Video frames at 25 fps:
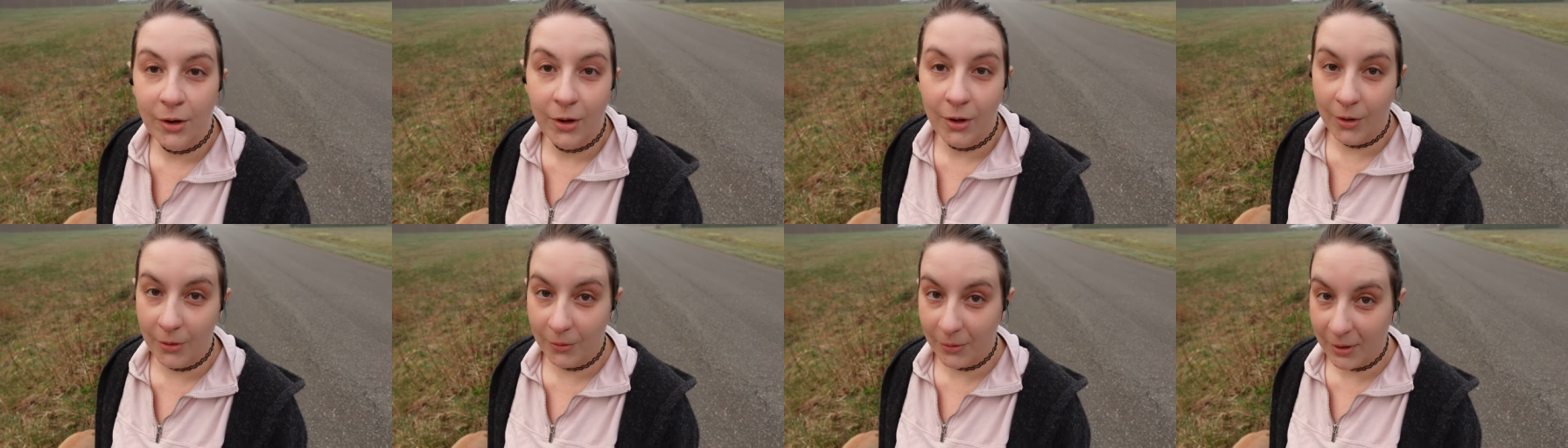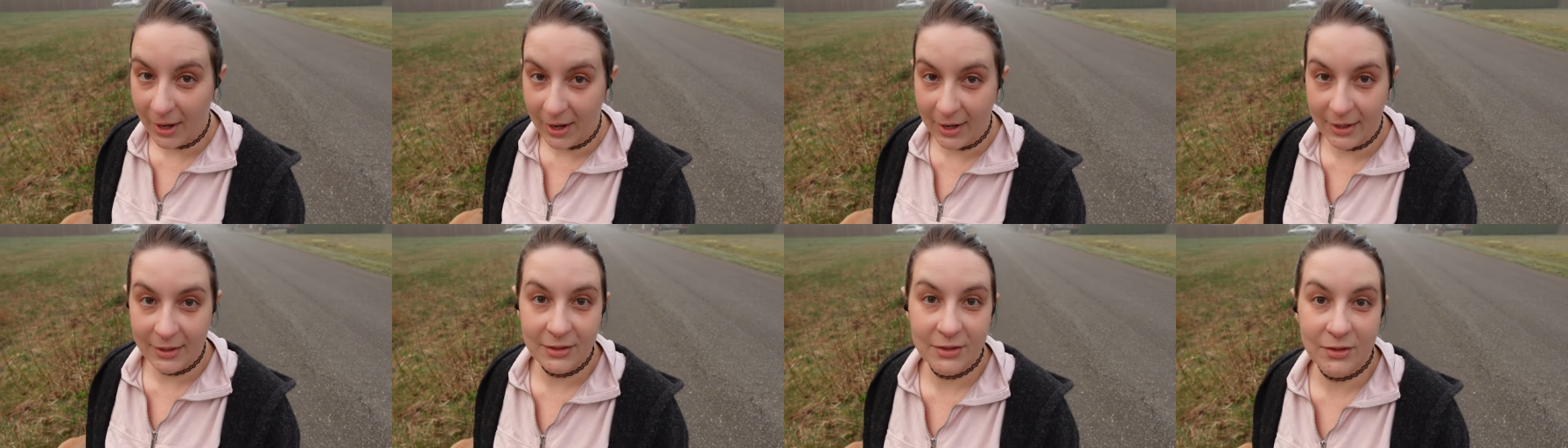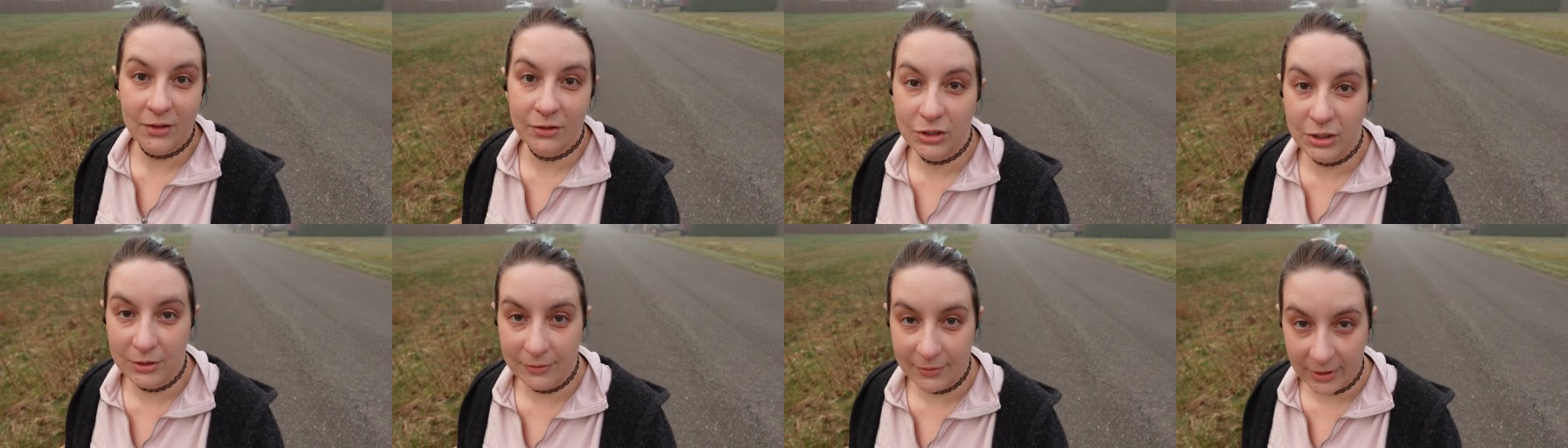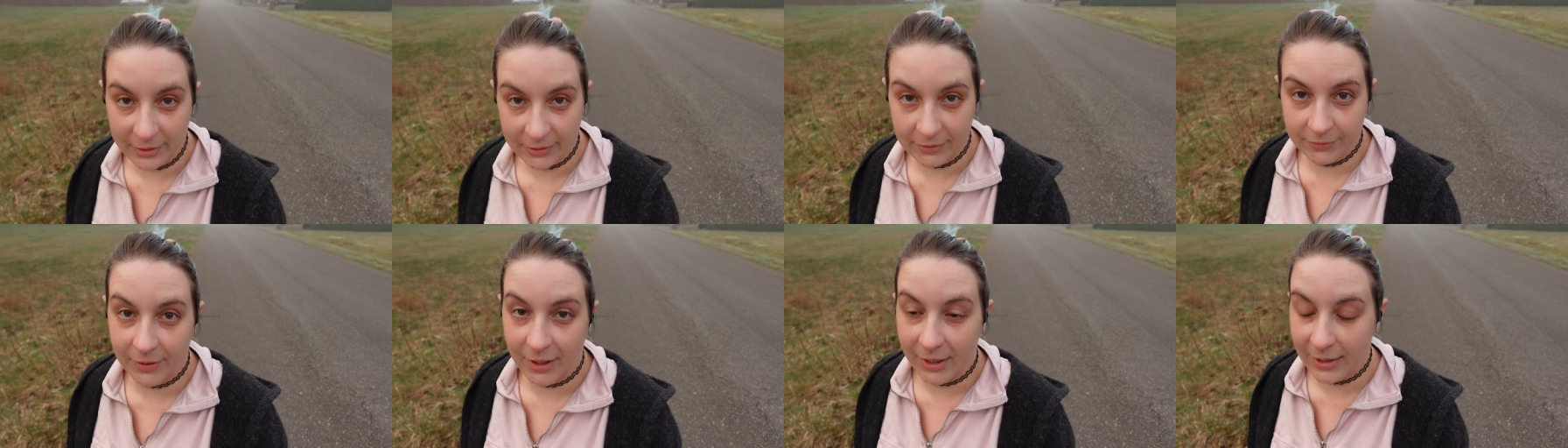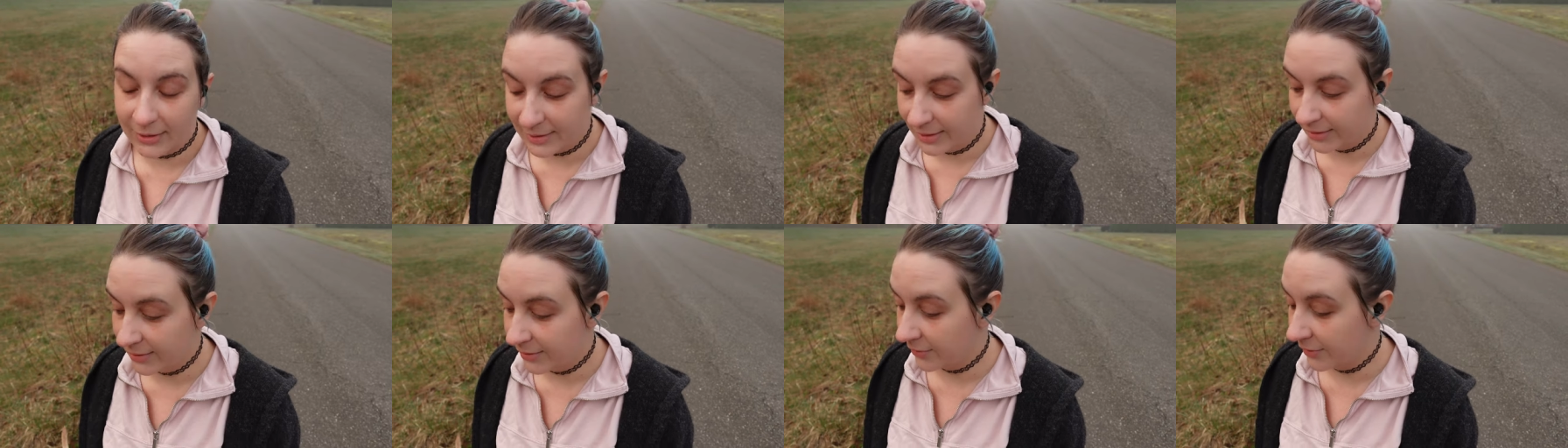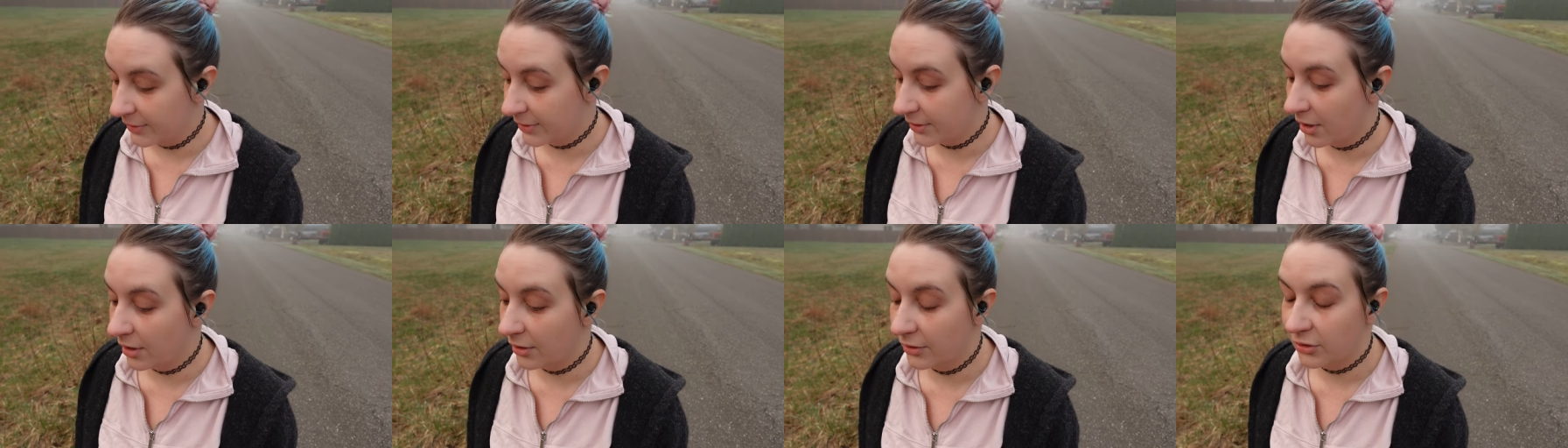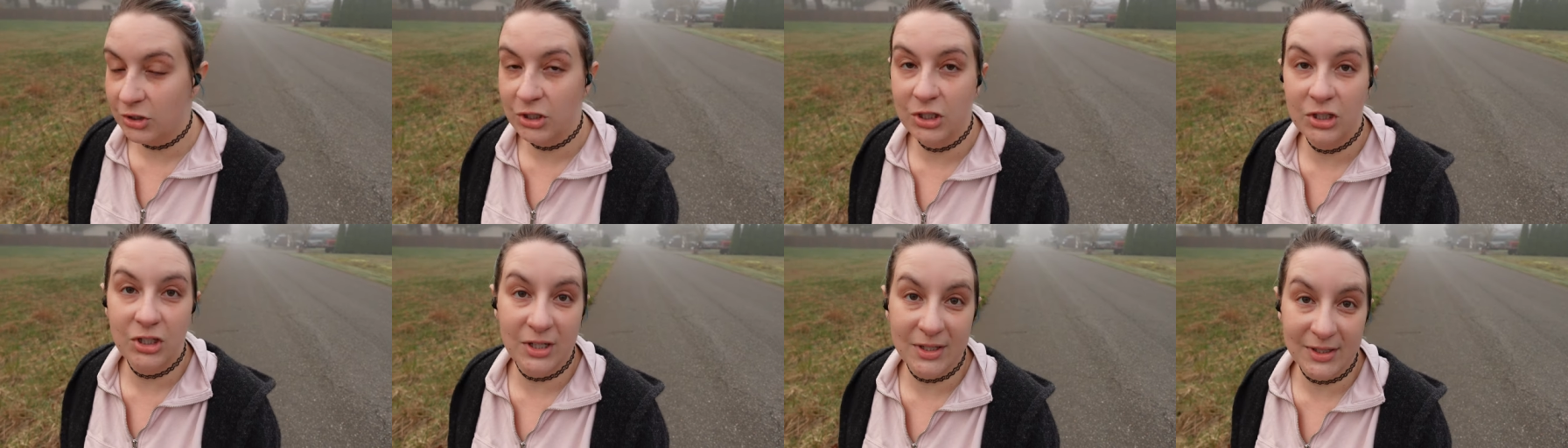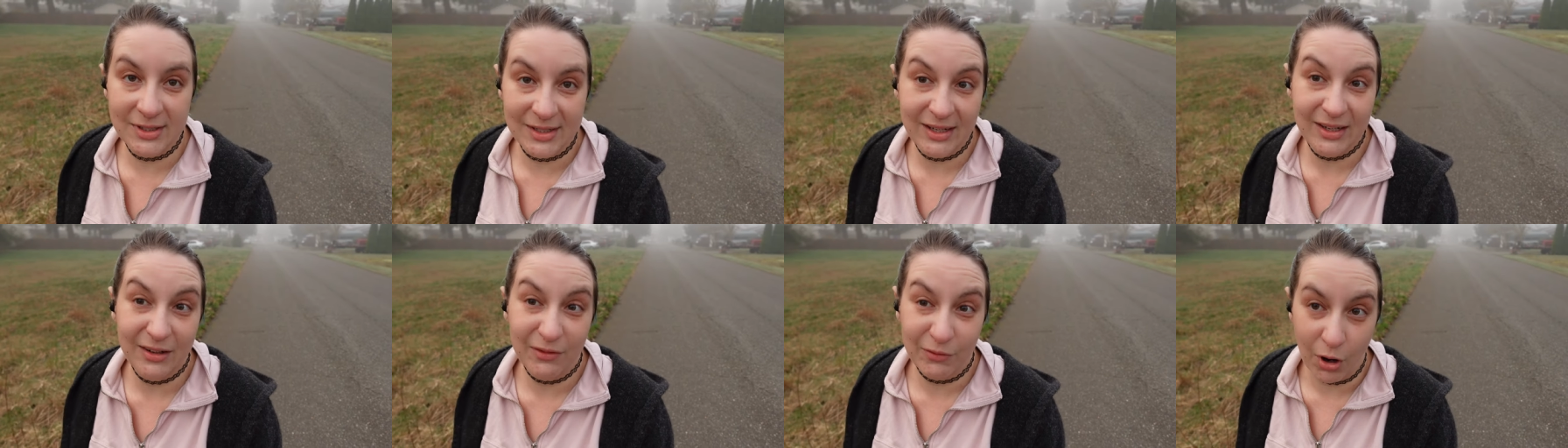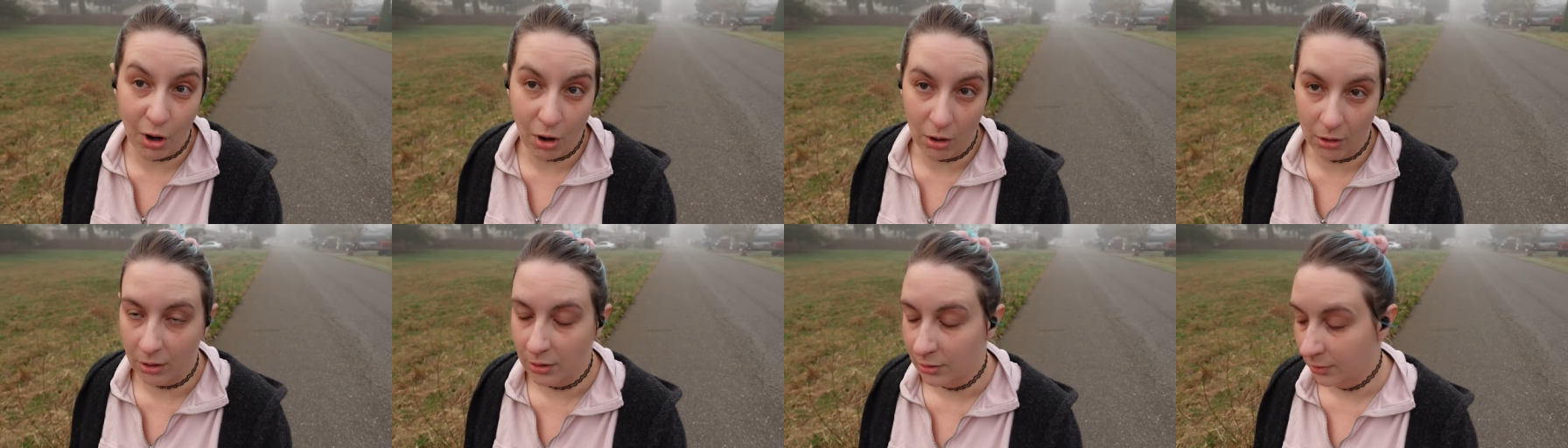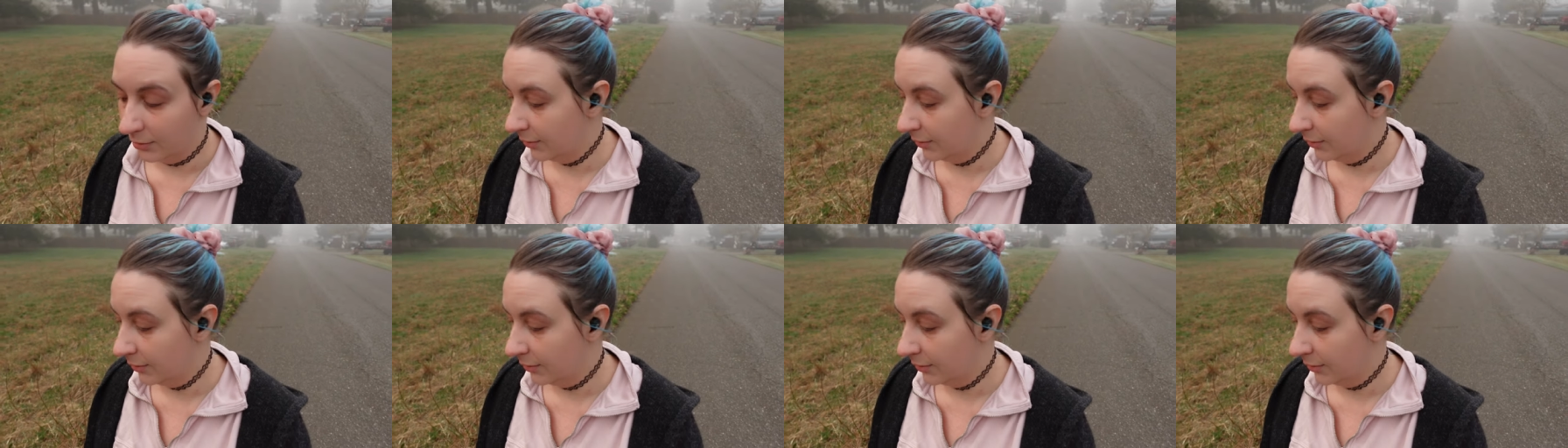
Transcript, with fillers: Okay, so she read the right test results, she just did it wrong.